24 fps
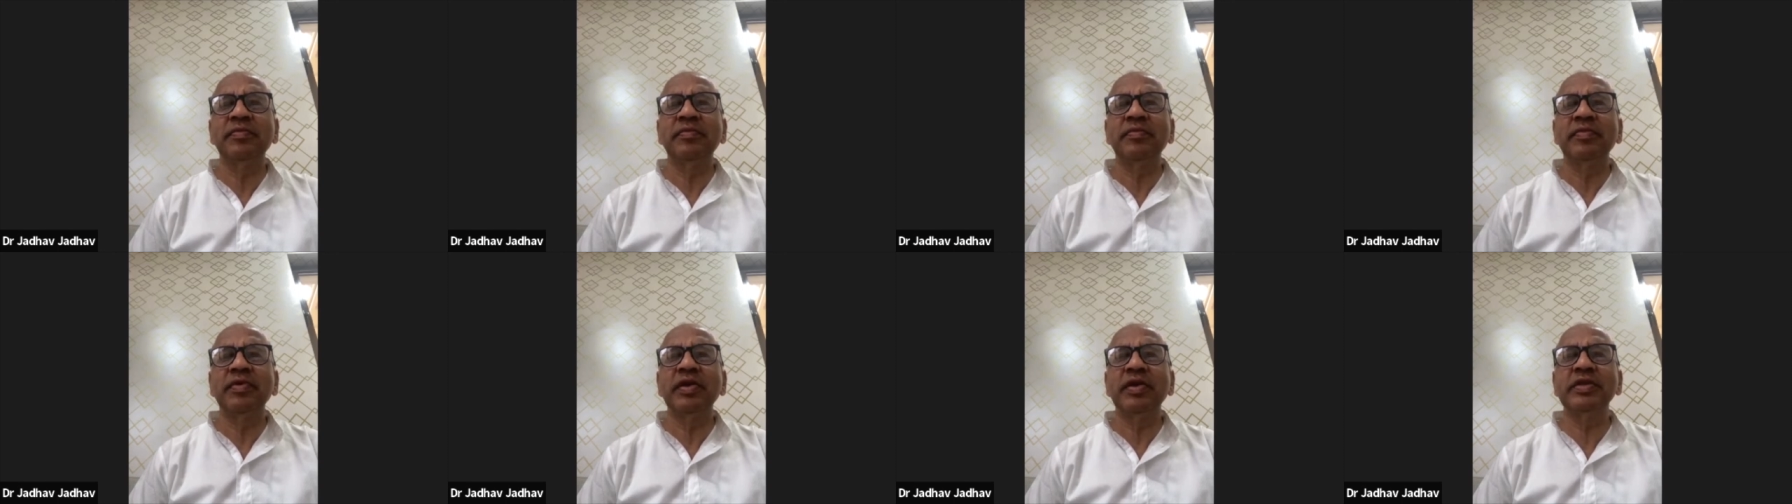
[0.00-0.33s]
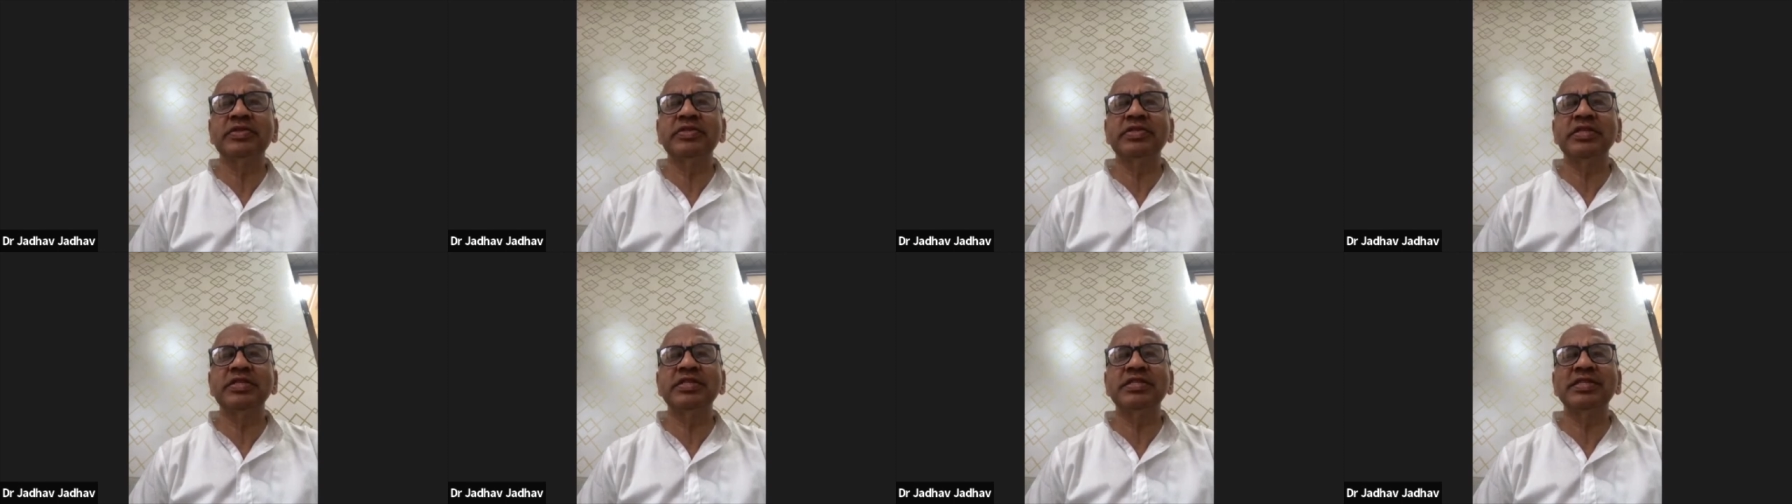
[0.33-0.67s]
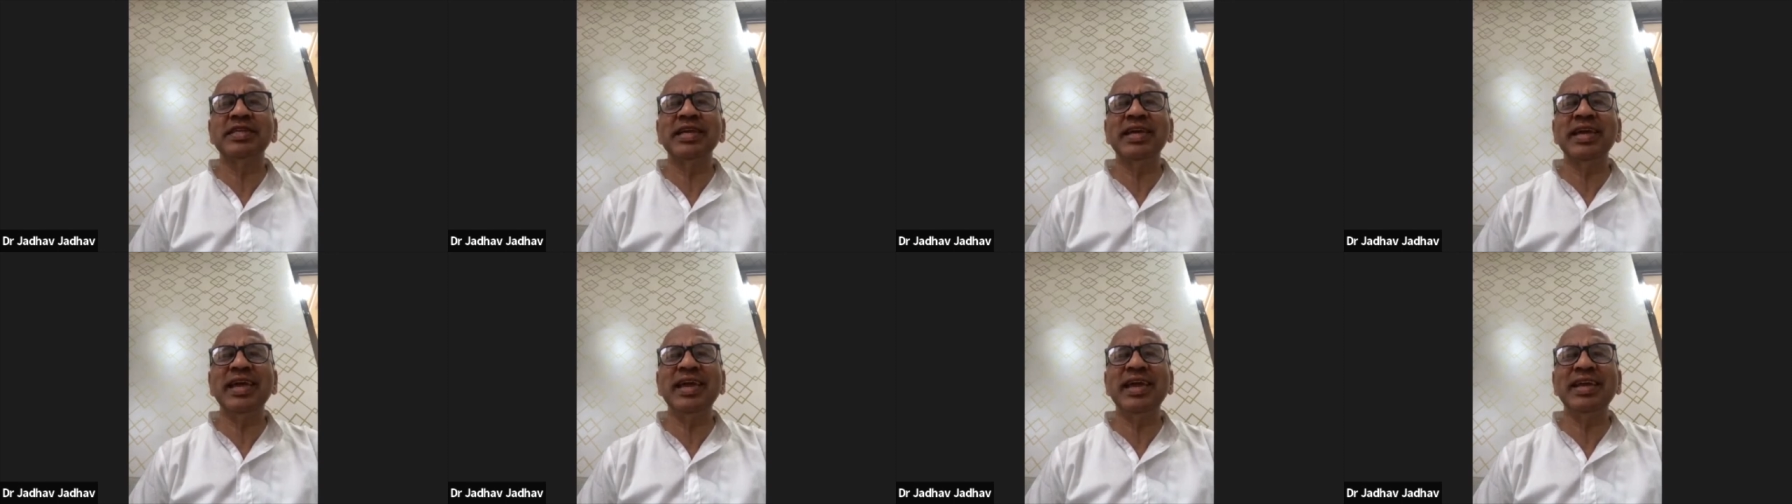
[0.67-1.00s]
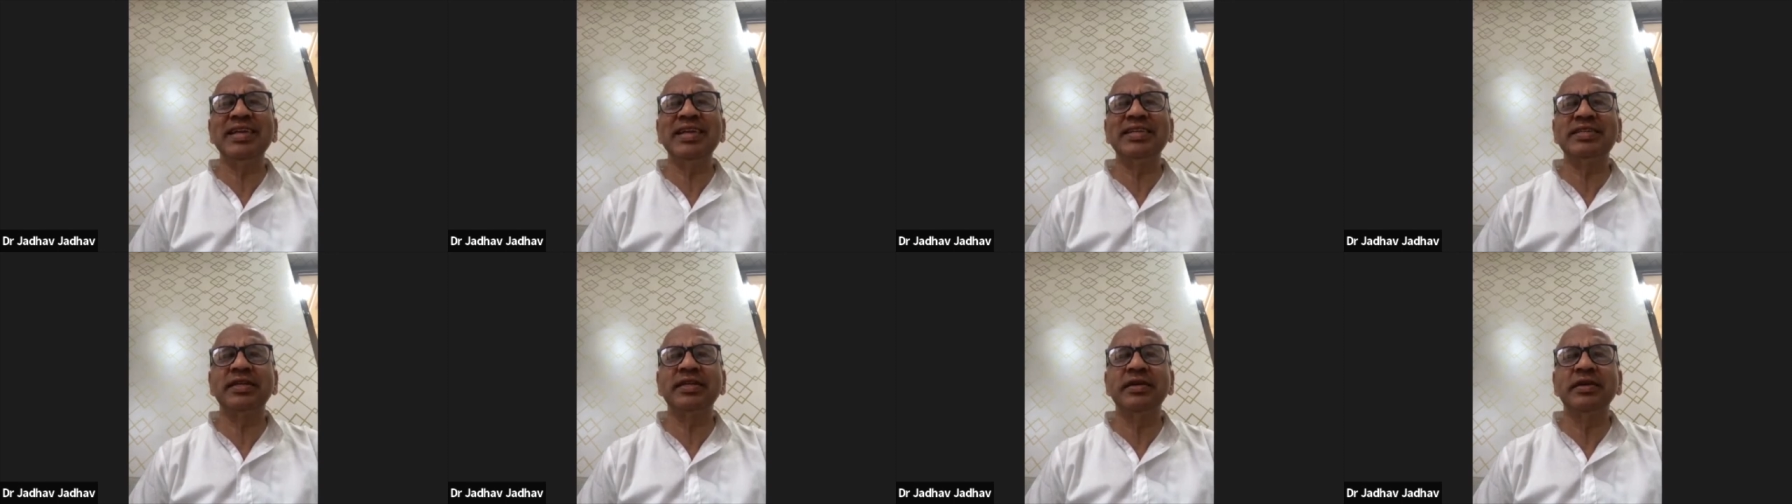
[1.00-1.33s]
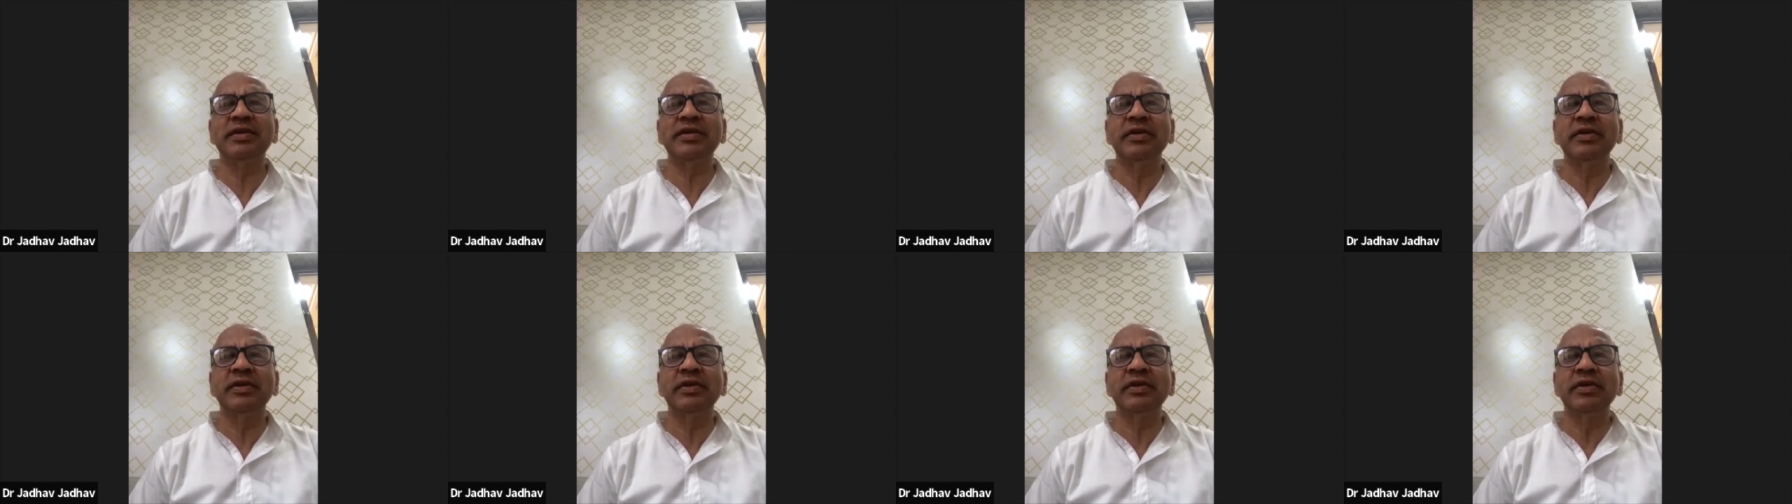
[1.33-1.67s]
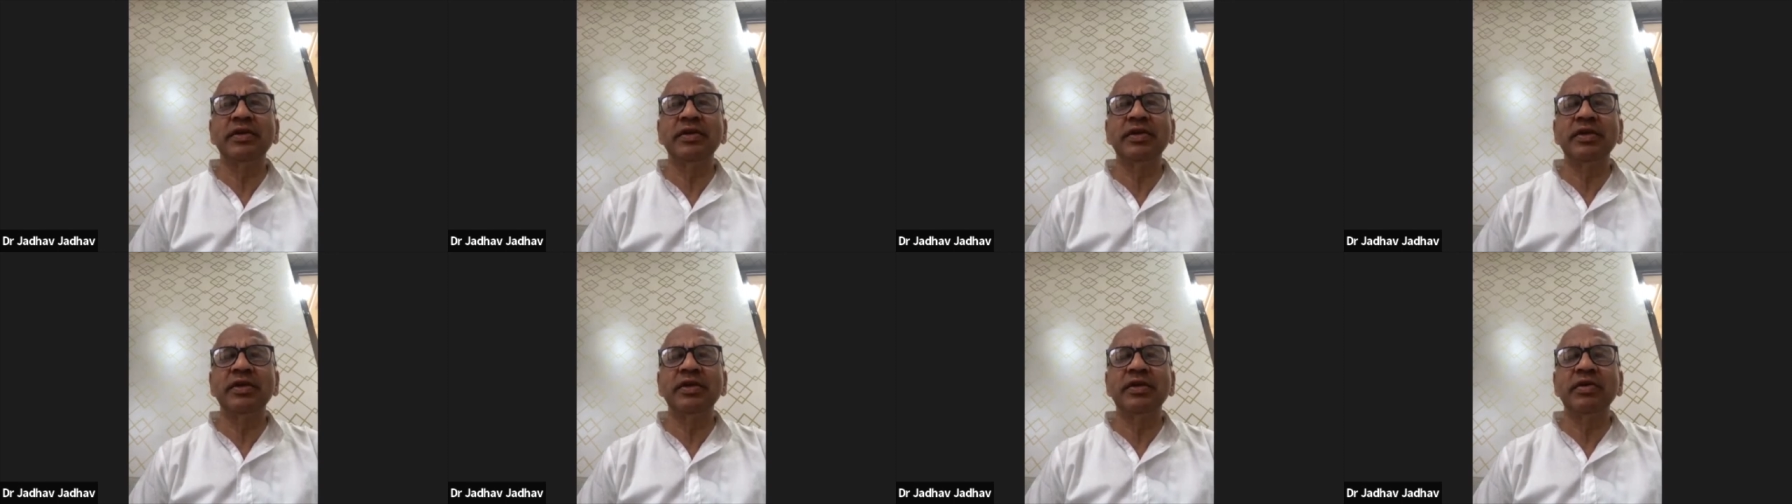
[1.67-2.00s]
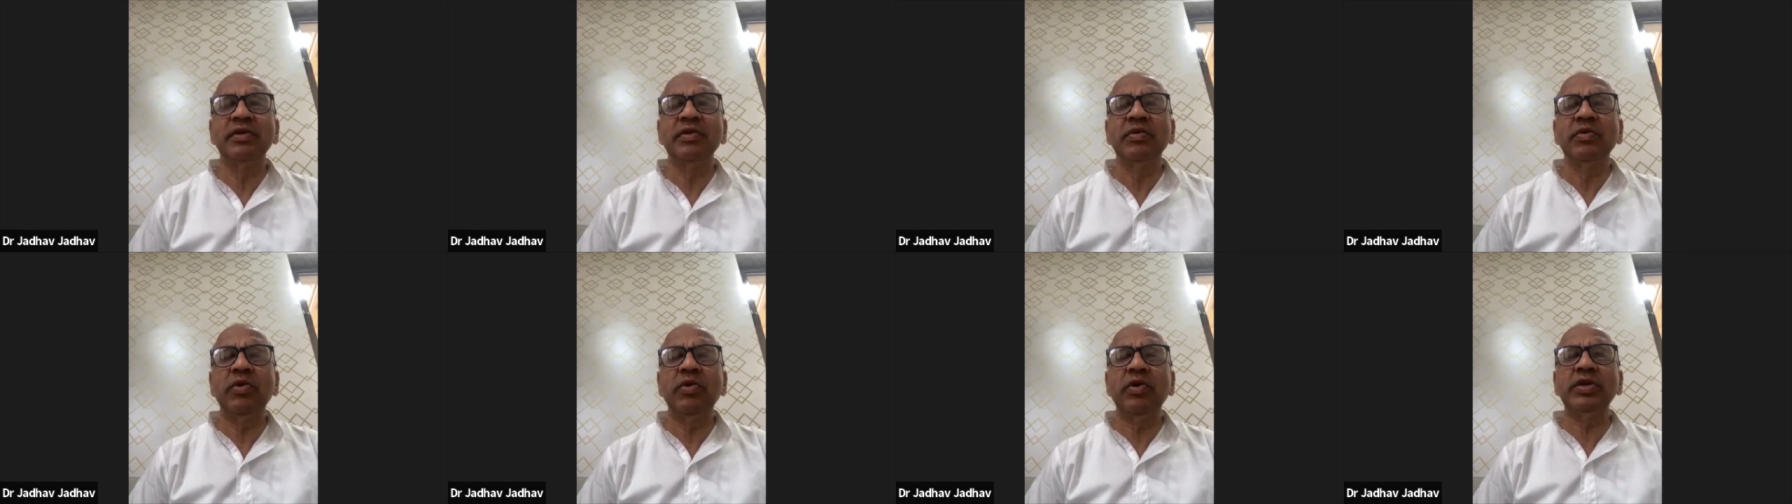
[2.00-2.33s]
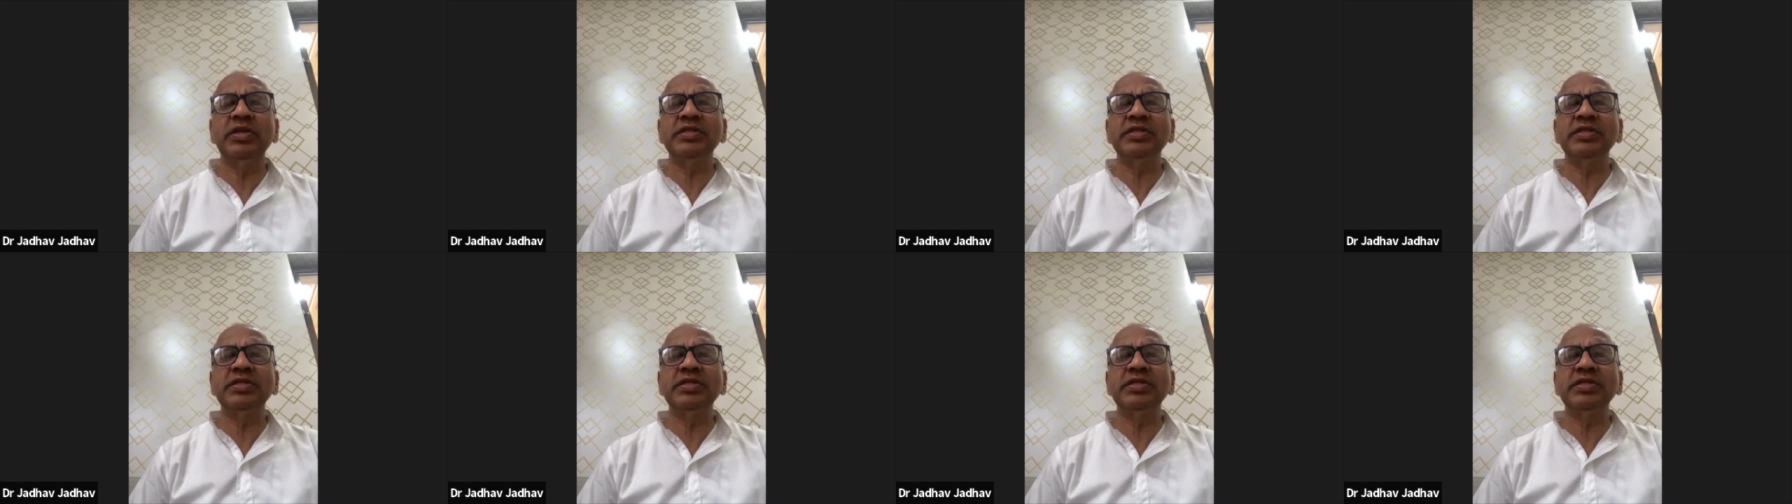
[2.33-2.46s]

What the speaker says: It's a state. What